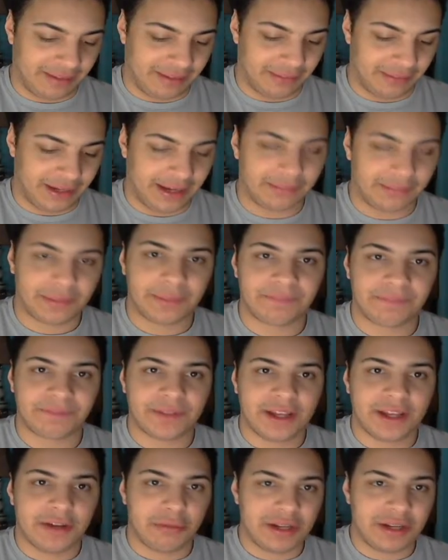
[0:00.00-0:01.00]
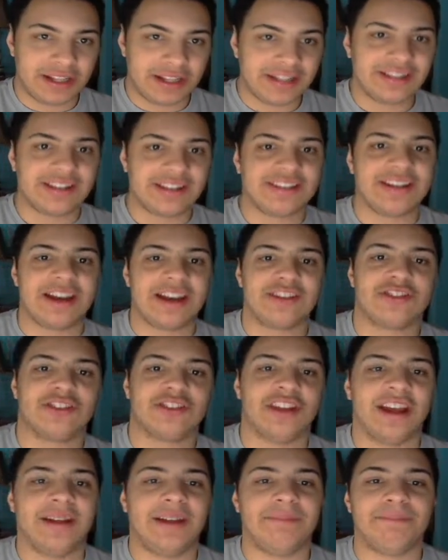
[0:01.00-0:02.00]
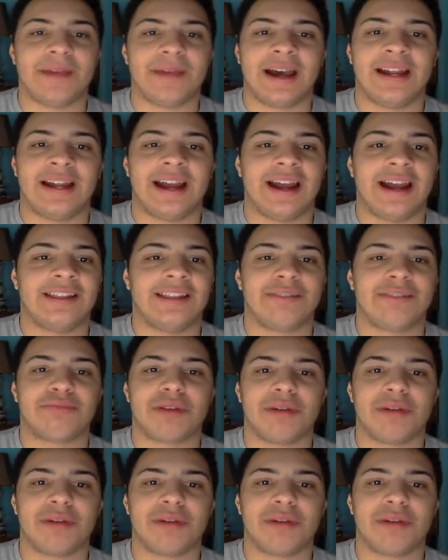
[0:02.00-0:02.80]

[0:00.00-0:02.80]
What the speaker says: Map. We did this yesterday. It's probably